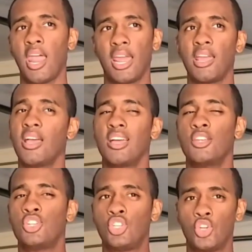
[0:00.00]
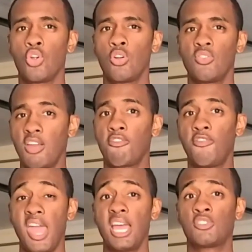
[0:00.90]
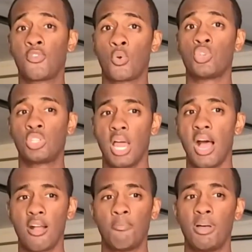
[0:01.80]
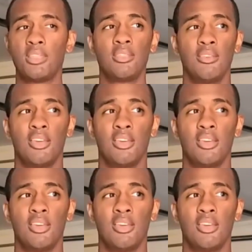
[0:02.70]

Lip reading: Like, sure, they're fast for stock, but